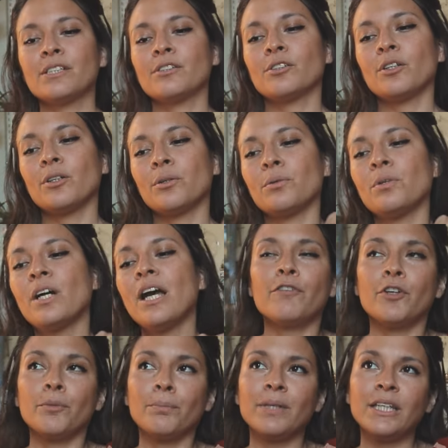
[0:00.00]
So
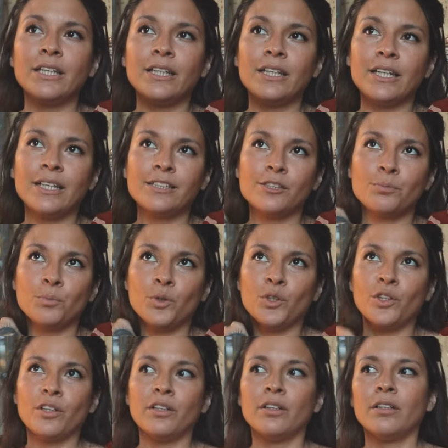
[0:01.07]
for me, it's
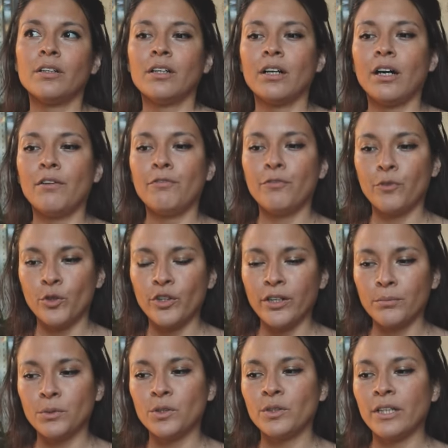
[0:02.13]
more
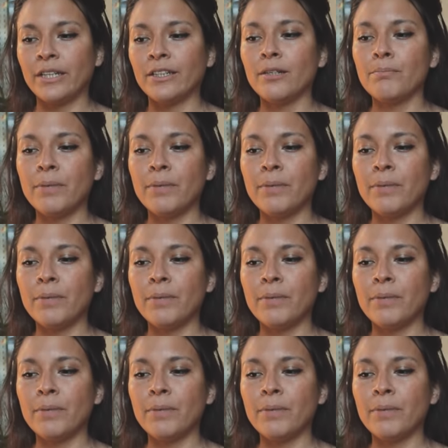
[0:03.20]
affordable and it